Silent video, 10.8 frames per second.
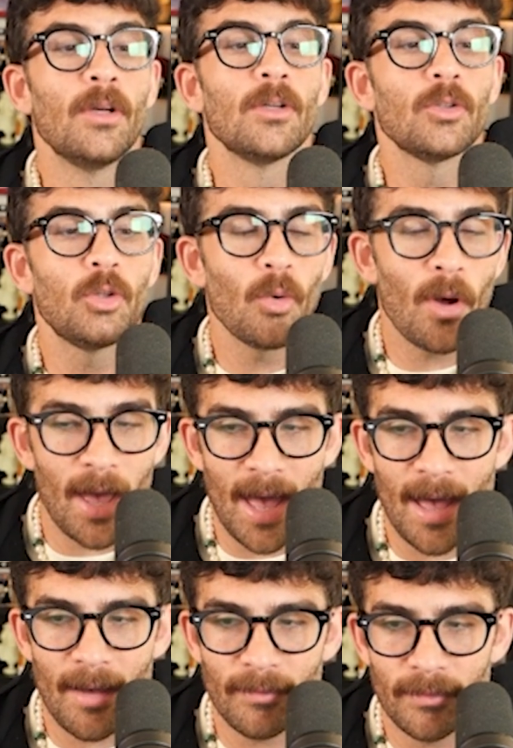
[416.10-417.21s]
to
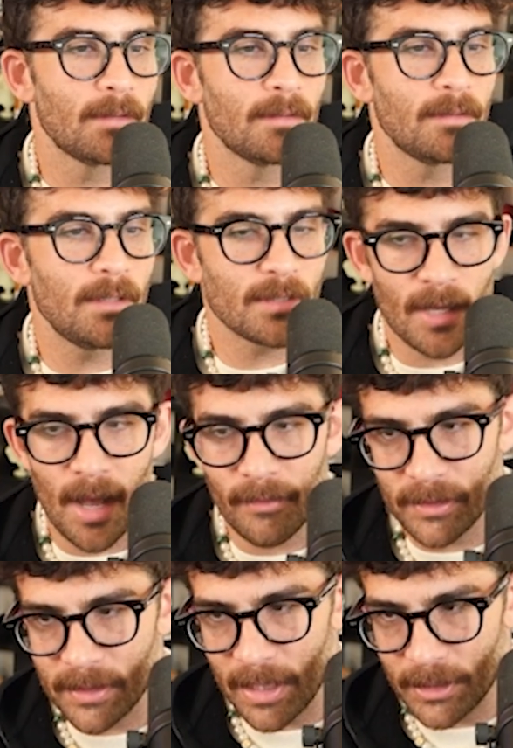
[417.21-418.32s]
have these
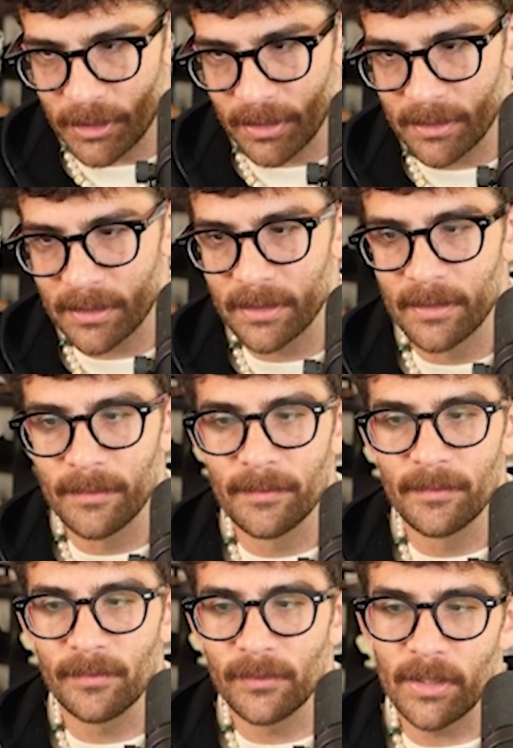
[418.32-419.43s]
conversations?
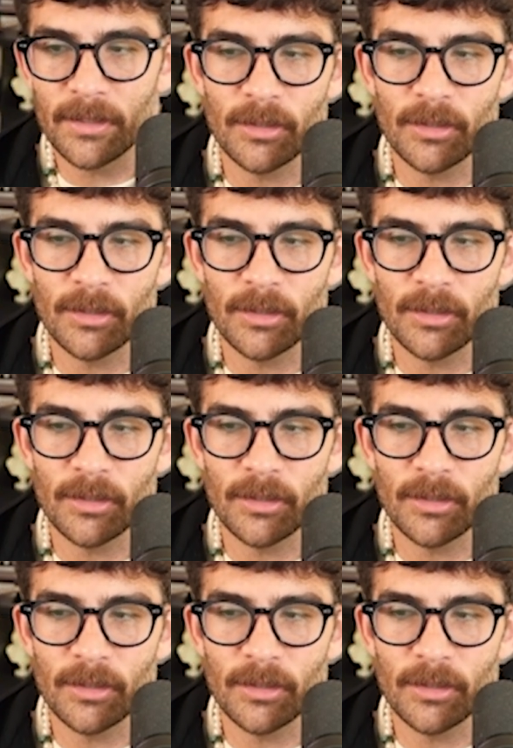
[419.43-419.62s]
This is